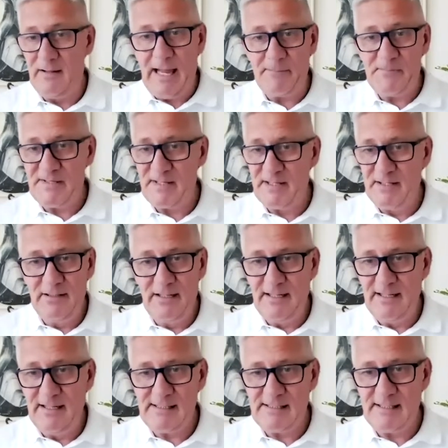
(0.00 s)

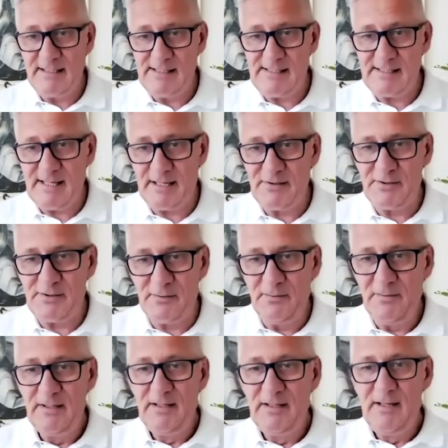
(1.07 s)
Absolutely. It's an essential